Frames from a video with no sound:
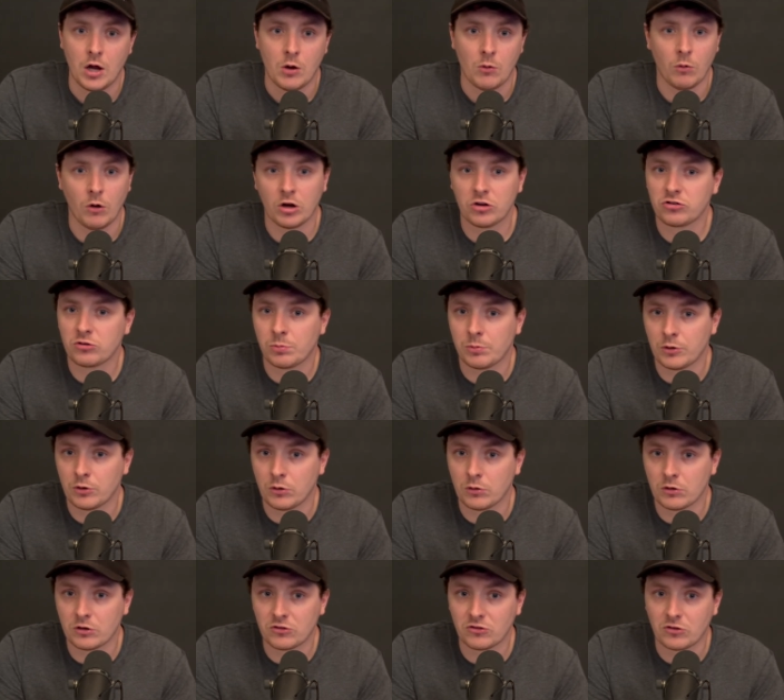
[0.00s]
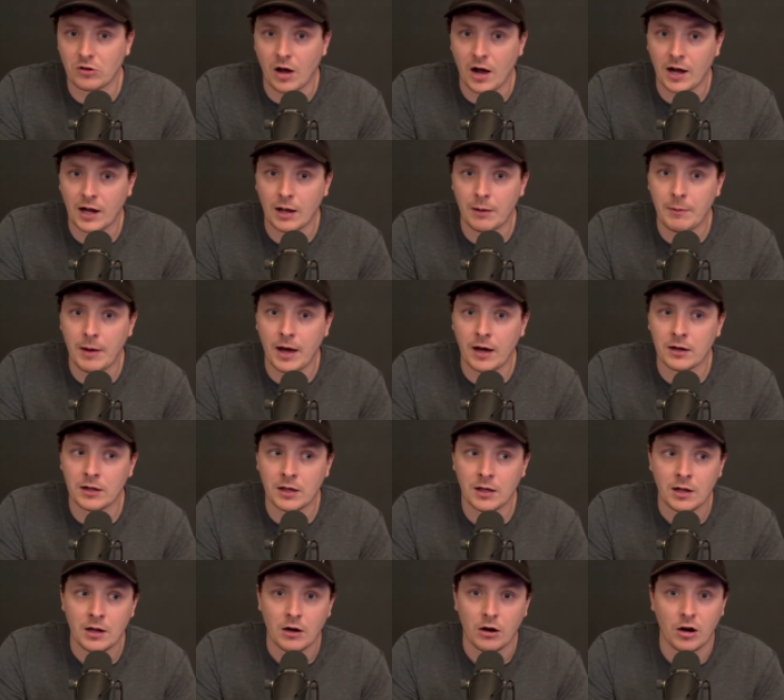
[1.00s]
Wantrepreneurs talk about
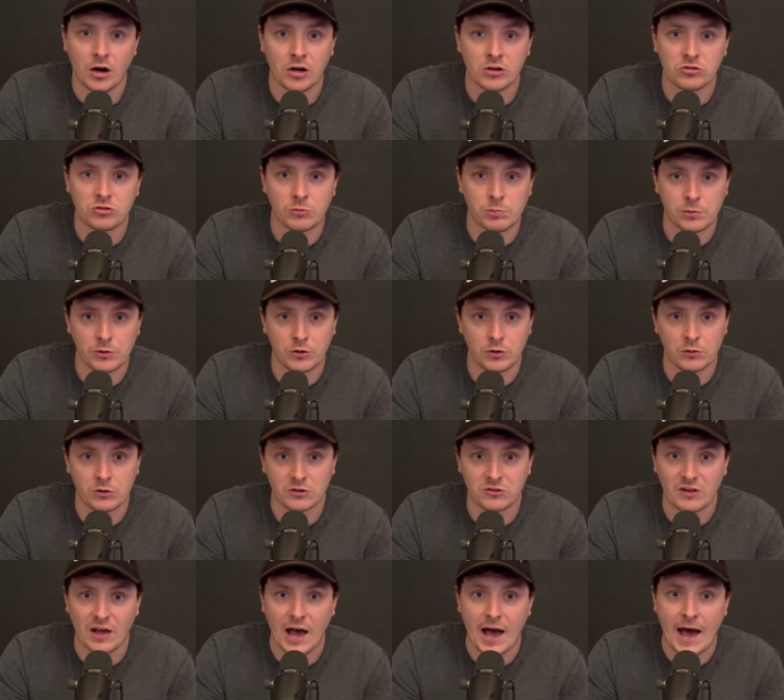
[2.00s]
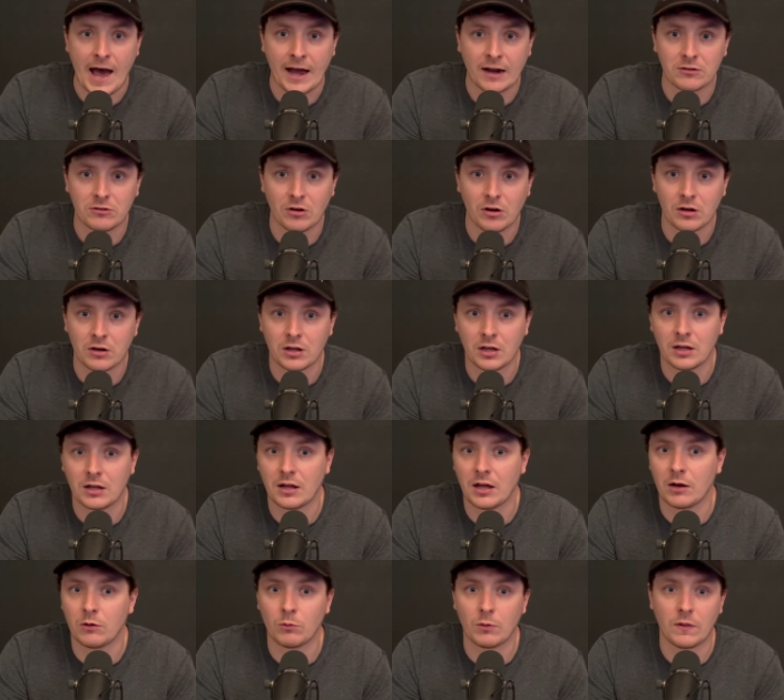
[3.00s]
it, entrepreneurs act on it.
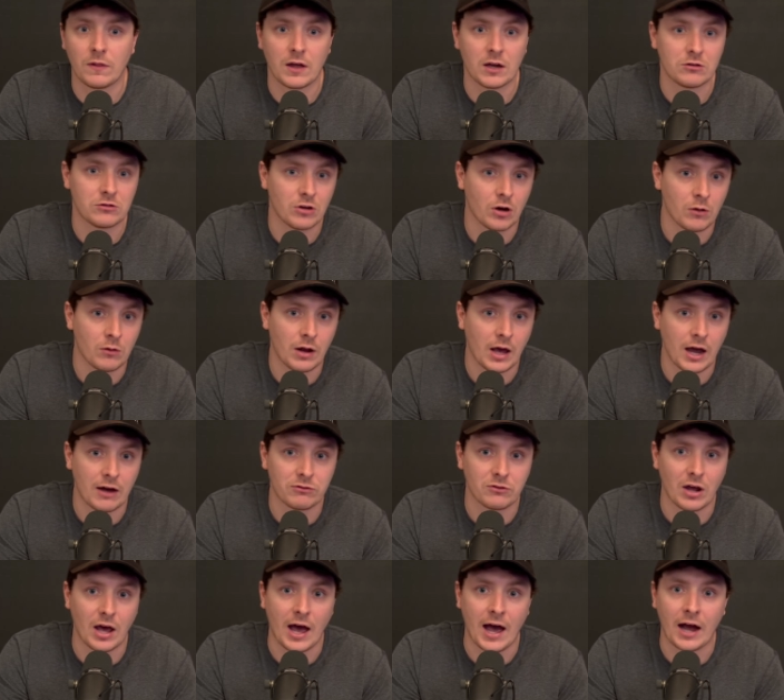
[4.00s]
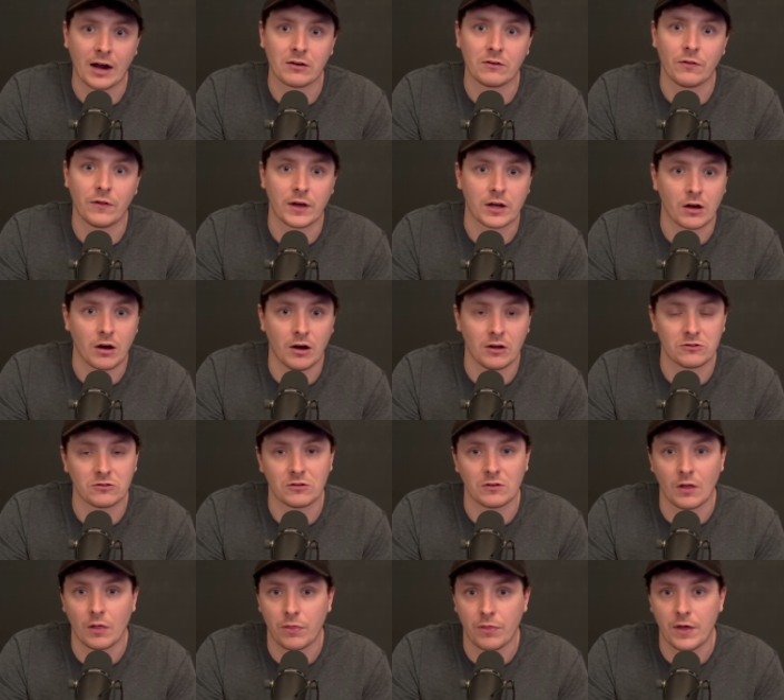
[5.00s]
And when they don't have to act, they
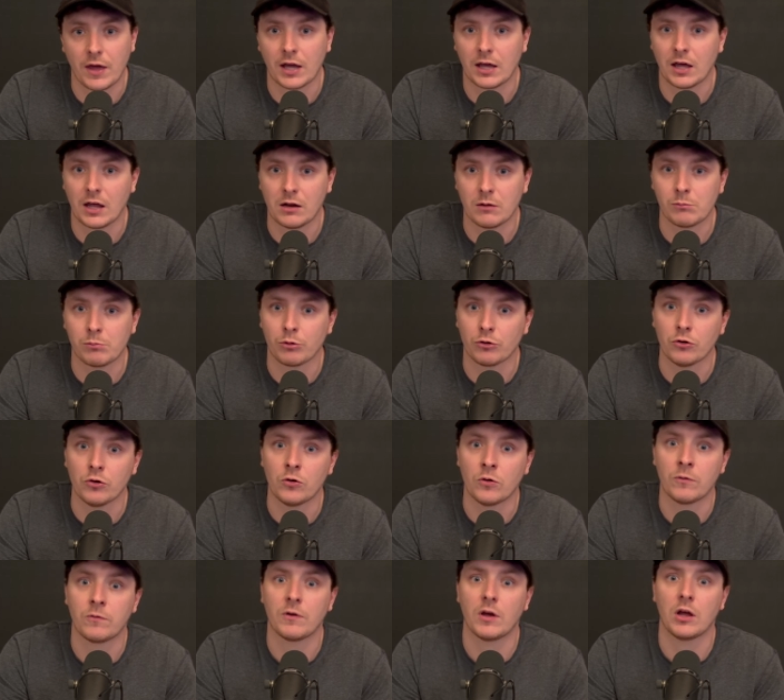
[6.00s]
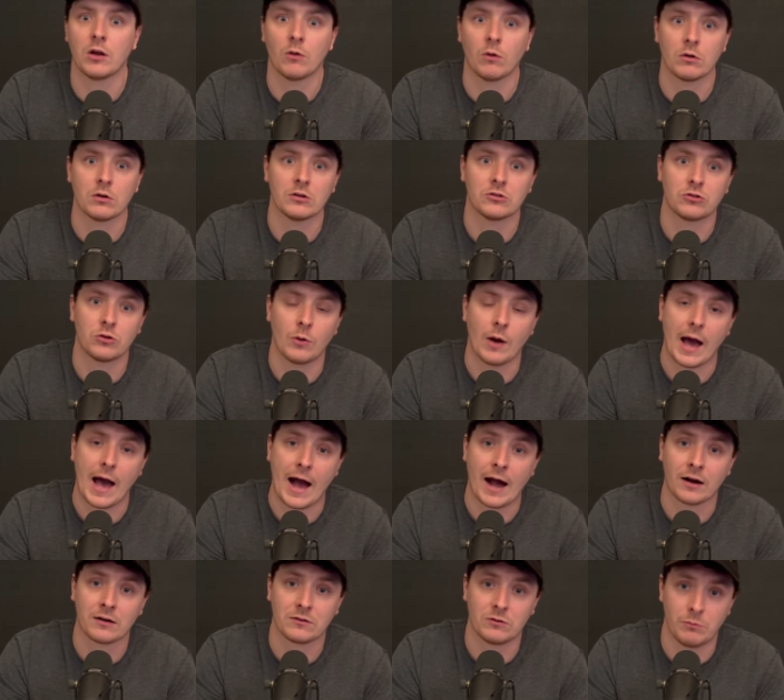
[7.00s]
constantly think and improve in order to
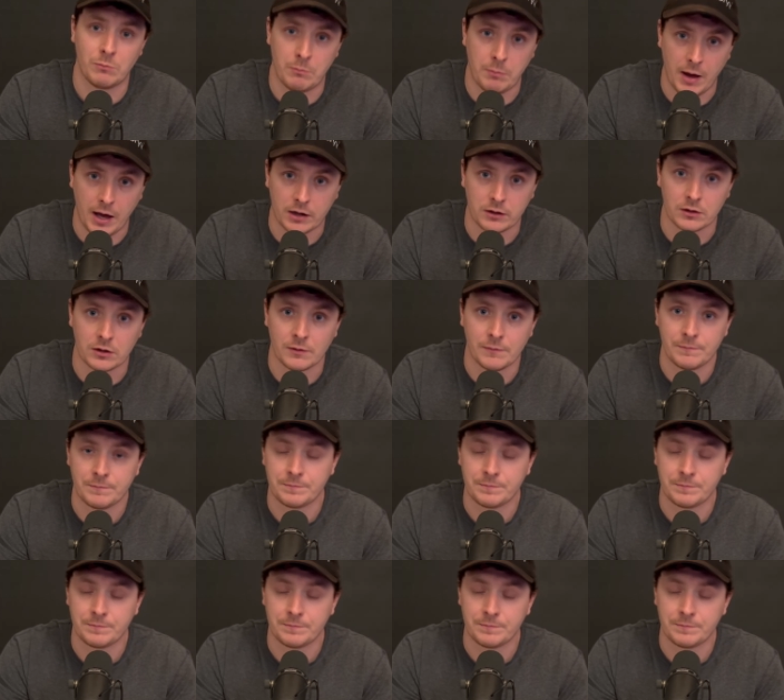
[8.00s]
act better.